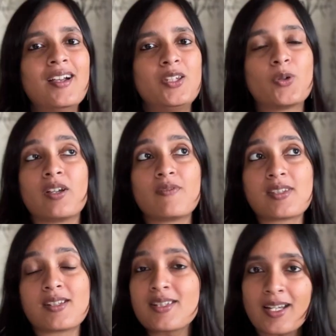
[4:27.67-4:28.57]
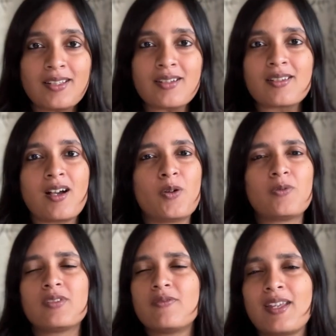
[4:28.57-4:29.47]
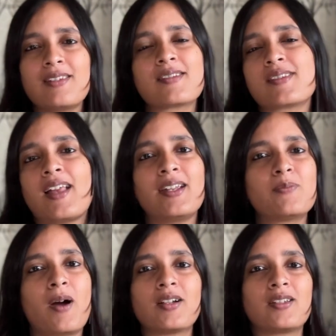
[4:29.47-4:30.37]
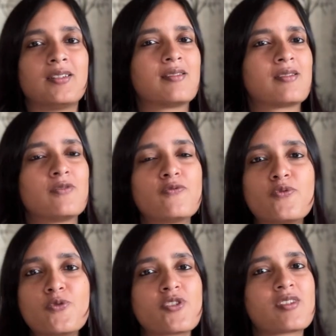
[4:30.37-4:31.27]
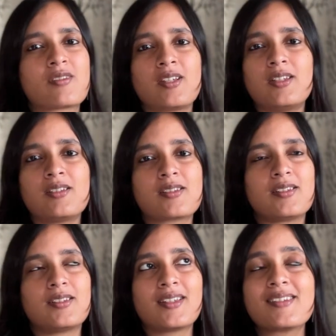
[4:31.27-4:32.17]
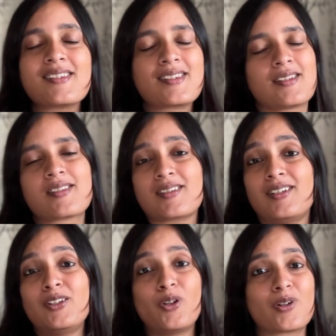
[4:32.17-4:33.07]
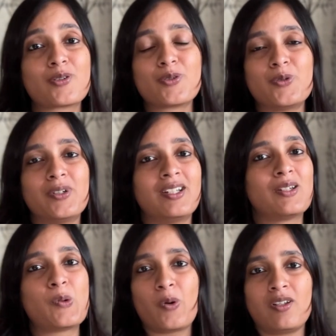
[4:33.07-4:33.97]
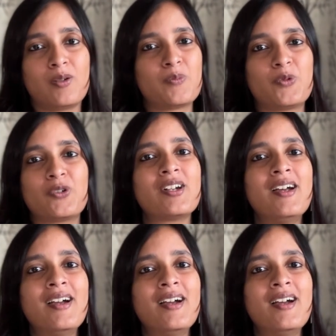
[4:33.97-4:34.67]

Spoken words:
You can visit Chinatown, the various night markets, the food streets. There is just a lot to do in Kuala Lumpur,